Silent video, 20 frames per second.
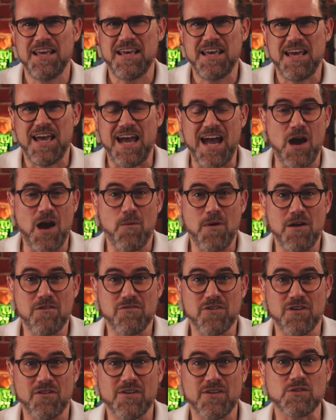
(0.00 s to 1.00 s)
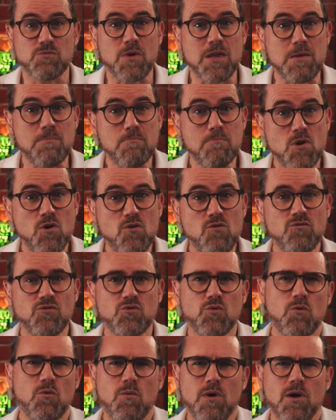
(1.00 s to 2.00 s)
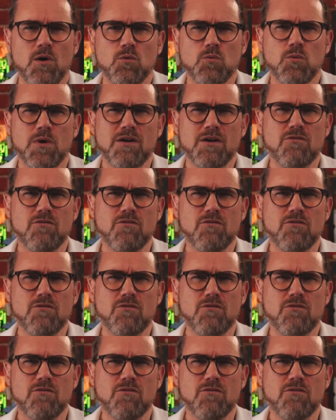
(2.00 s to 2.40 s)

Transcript: However, as we move to a world where